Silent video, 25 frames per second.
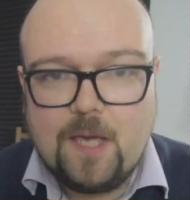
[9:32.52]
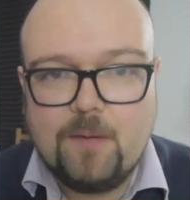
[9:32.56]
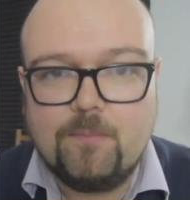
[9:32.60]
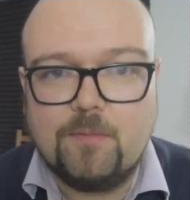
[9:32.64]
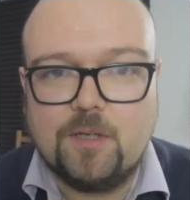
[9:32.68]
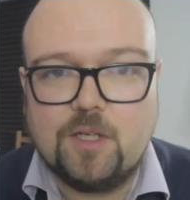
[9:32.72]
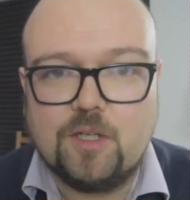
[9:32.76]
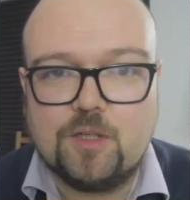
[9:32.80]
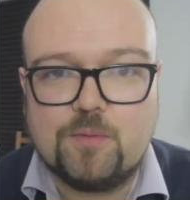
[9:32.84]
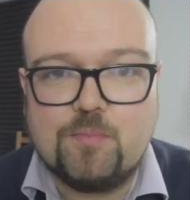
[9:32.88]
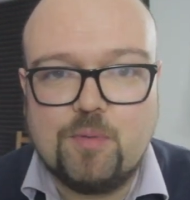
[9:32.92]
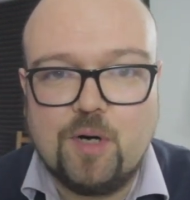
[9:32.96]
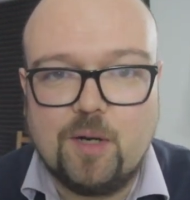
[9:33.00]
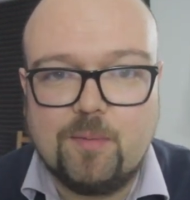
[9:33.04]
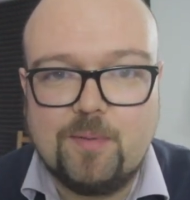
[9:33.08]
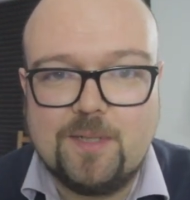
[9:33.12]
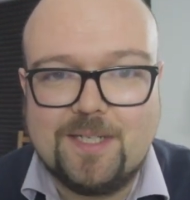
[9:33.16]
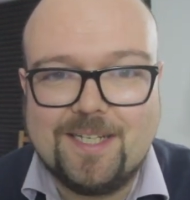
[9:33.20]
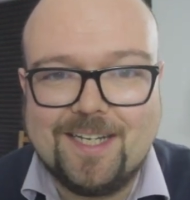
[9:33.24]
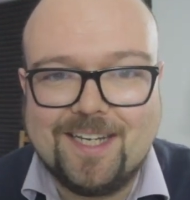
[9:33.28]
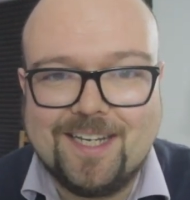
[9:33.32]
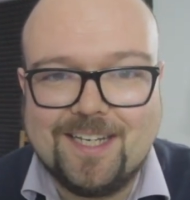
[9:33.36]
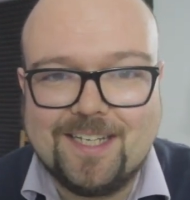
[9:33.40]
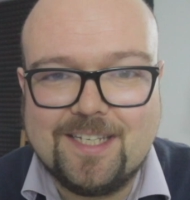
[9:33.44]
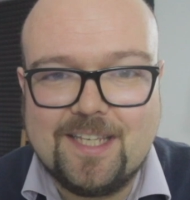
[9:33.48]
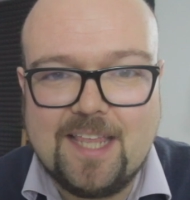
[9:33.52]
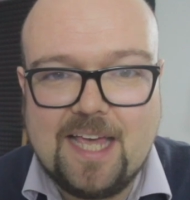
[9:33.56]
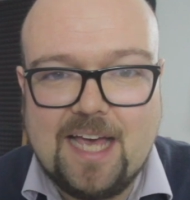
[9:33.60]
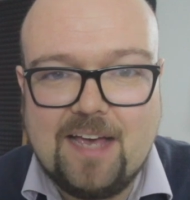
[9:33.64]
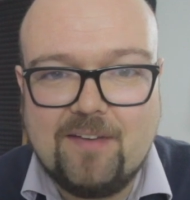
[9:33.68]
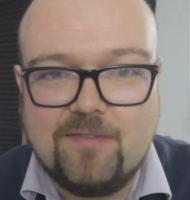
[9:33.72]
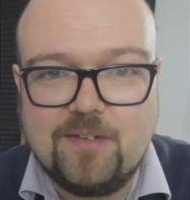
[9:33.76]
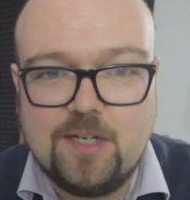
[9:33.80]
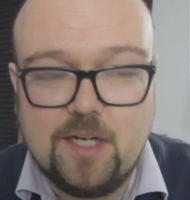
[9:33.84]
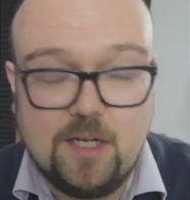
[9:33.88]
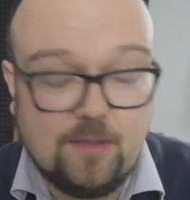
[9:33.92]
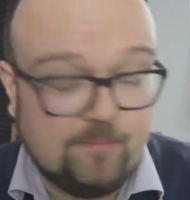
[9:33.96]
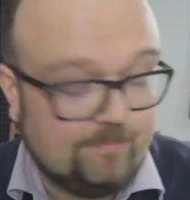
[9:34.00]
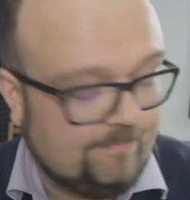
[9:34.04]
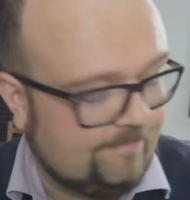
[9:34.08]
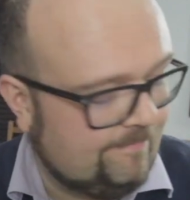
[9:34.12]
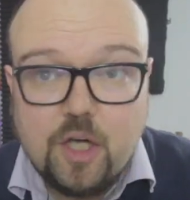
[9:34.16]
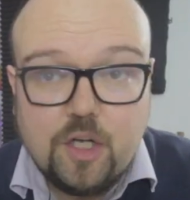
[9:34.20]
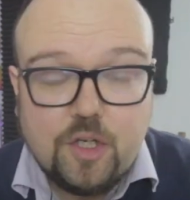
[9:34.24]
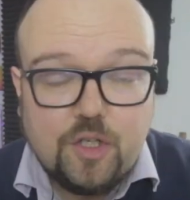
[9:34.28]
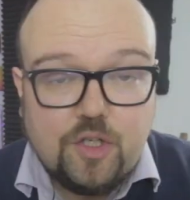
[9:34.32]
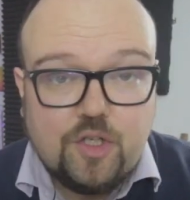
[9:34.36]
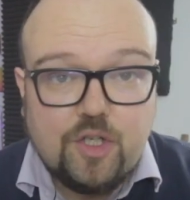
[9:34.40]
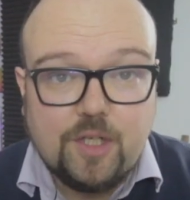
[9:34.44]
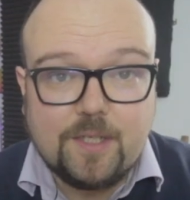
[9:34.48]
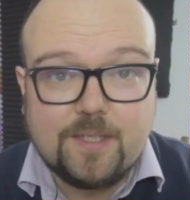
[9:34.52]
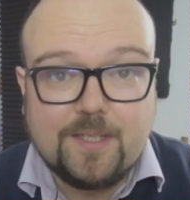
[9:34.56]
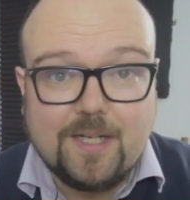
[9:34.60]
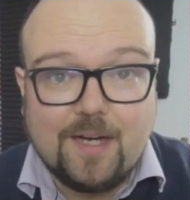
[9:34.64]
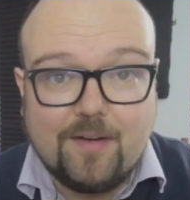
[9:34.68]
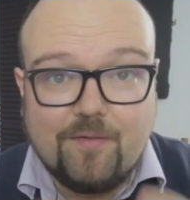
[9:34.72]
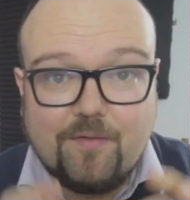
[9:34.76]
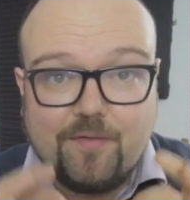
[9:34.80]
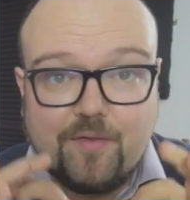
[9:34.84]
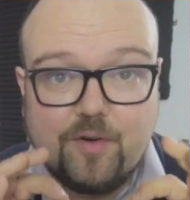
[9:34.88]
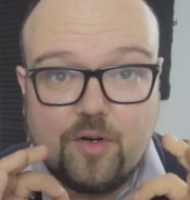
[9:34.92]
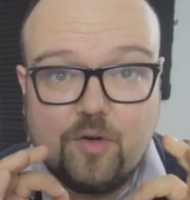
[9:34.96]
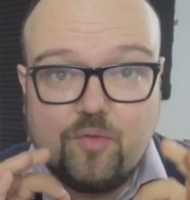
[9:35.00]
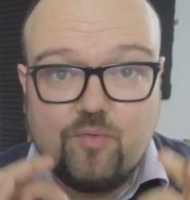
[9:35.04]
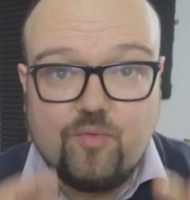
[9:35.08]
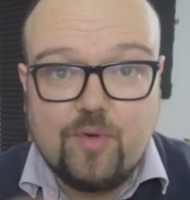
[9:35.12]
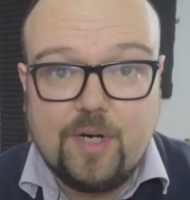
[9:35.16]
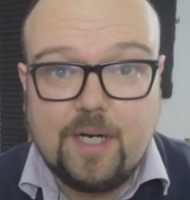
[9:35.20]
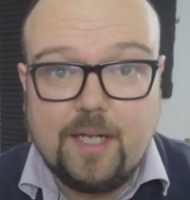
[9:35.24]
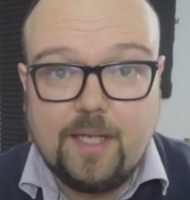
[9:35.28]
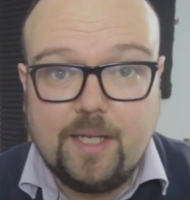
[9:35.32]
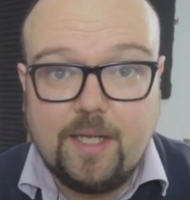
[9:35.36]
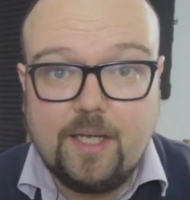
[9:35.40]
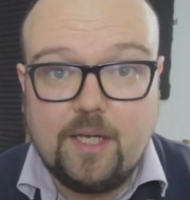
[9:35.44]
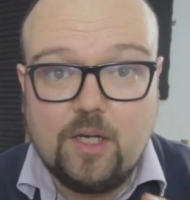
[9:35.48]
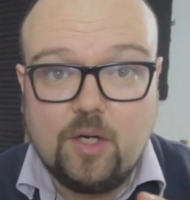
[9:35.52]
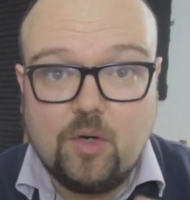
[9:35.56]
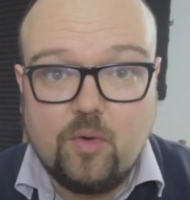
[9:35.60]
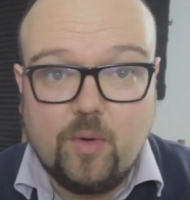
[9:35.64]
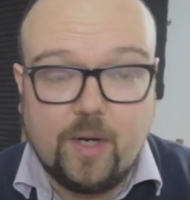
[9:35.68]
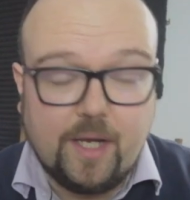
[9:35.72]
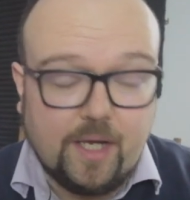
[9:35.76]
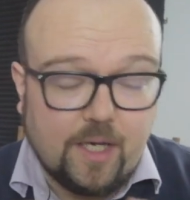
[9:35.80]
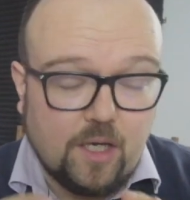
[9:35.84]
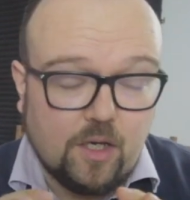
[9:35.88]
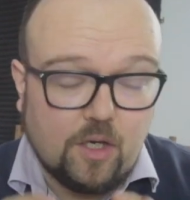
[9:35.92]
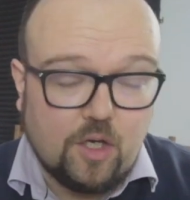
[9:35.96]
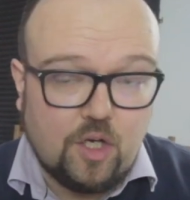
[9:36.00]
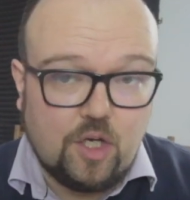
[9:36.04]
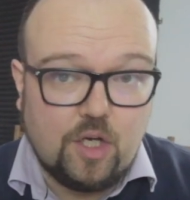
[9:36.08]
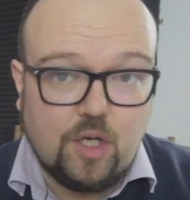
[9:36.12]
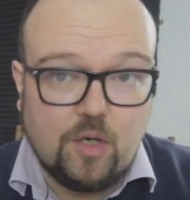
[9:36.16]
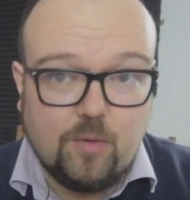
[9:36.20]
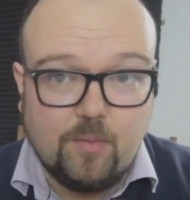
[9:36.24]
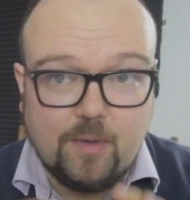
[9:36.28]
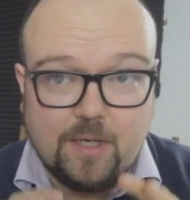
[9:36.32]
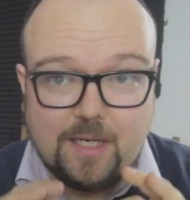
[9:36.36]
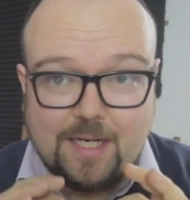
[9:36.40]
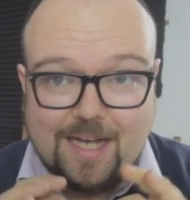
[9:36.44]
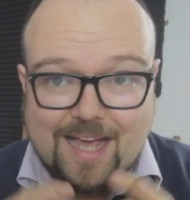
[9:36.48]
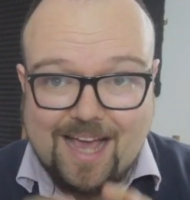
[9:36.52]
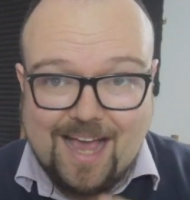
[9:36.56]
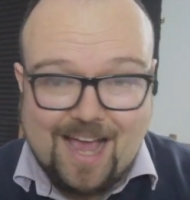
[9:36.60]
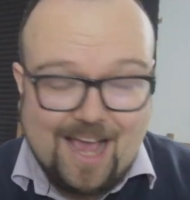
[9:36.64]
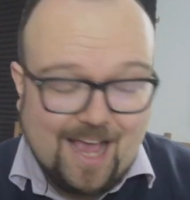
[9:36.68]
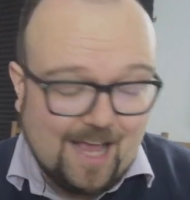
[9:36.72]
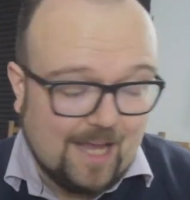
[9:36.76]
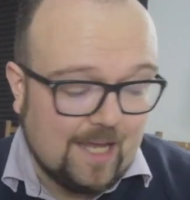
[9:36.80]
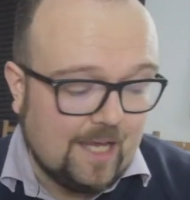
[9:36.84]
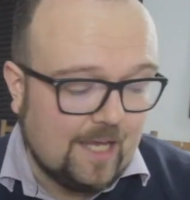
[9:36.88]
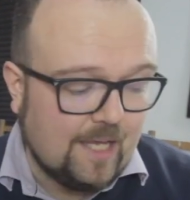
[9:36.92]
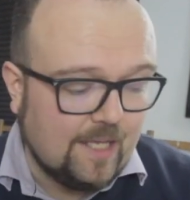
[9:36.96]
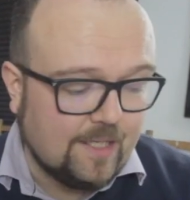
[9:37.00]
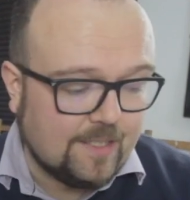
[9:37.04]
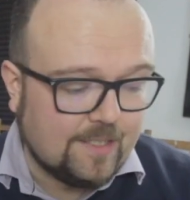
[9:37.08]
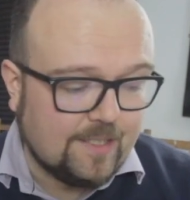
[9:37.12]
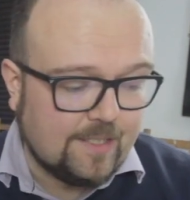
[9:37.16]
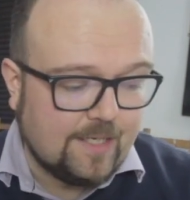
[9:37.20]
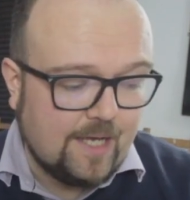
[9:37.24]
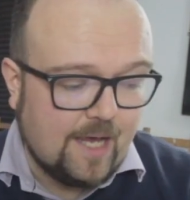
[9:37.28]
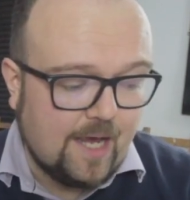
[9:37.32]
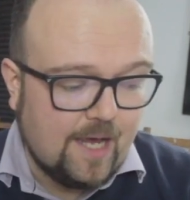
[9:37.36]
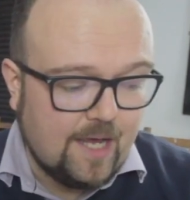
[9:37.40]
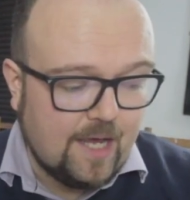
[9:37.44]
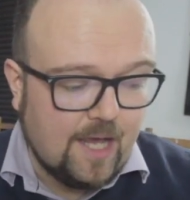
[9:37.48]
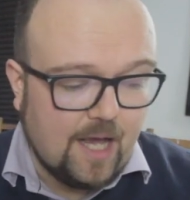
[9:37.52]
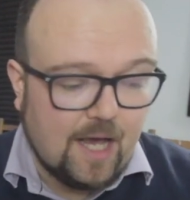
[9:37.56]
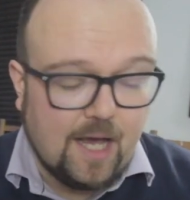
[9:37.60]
Because property is theft. Just time for a really quick Q&A today.